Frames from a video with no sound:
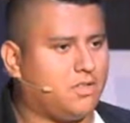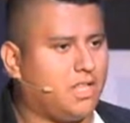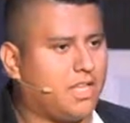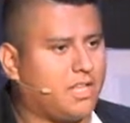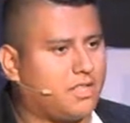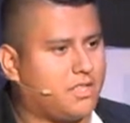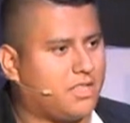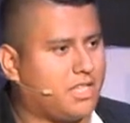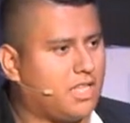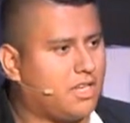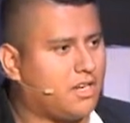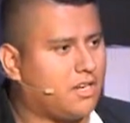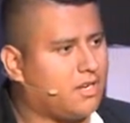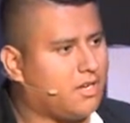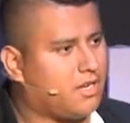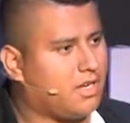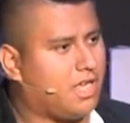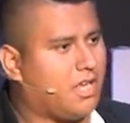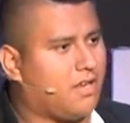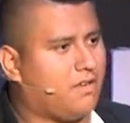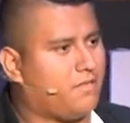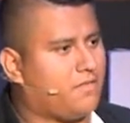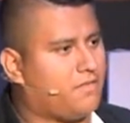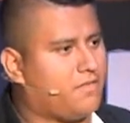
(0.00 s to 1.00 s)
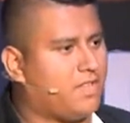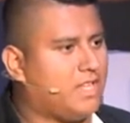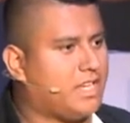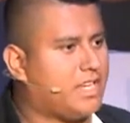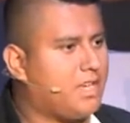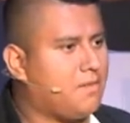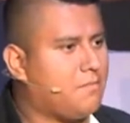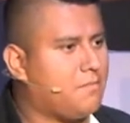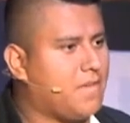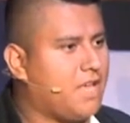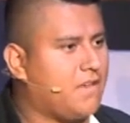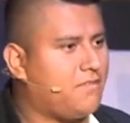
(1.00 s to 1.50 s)
theater. I don't feel like
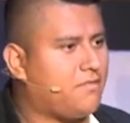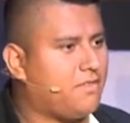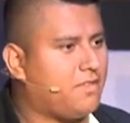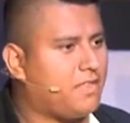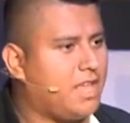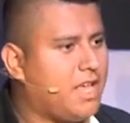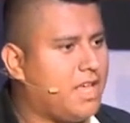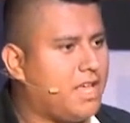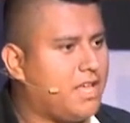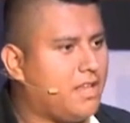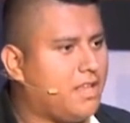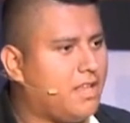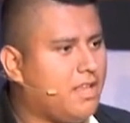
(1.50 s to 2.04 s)
I'm meant for that.